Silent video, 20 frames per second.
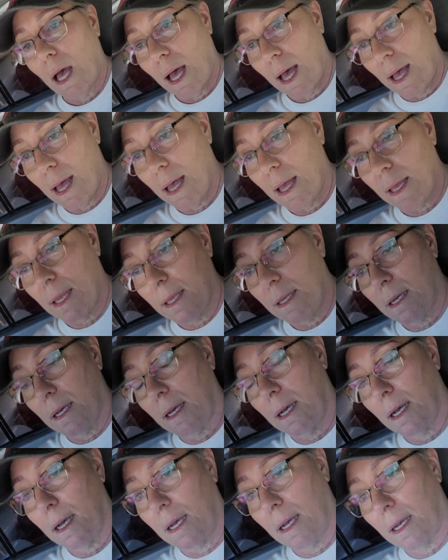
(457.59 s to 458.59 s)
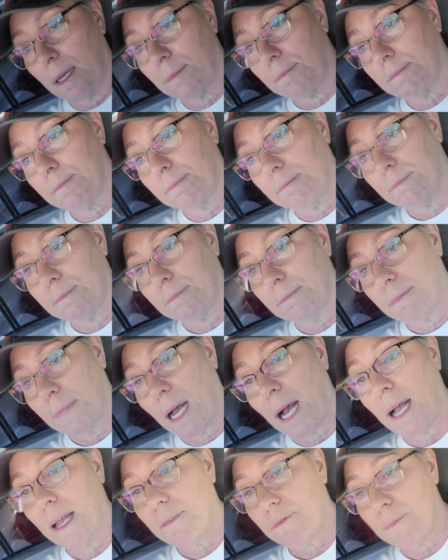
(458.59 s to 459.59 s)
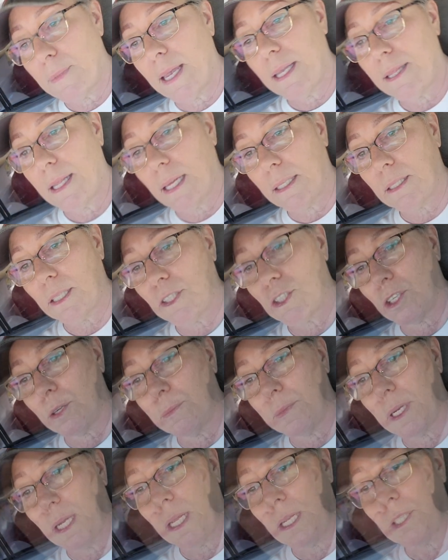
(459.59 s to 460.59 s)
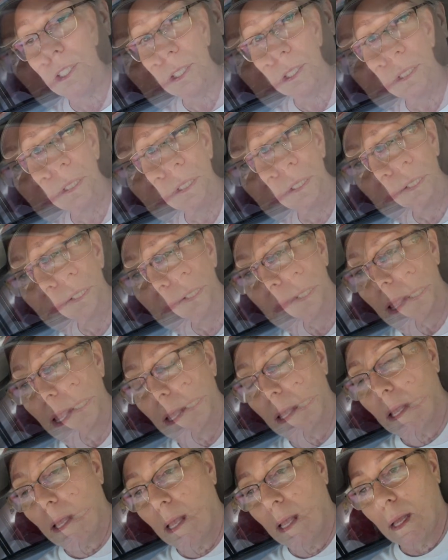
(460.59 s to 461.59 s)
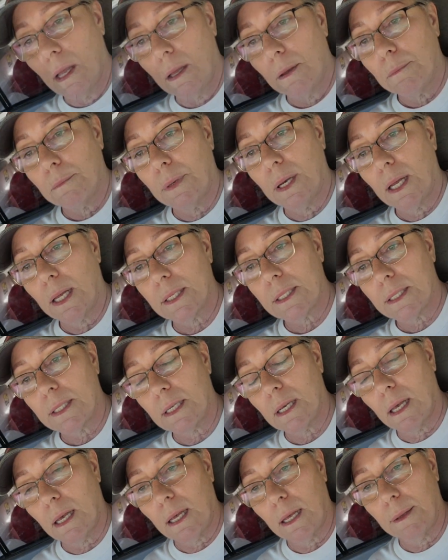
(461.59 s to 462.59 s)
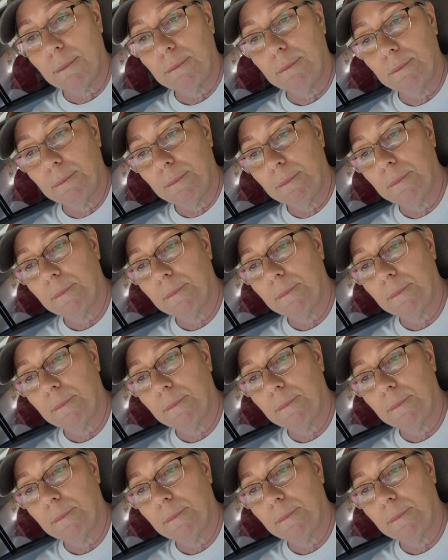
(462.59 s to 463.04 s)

I, uh, I've made that determination but um,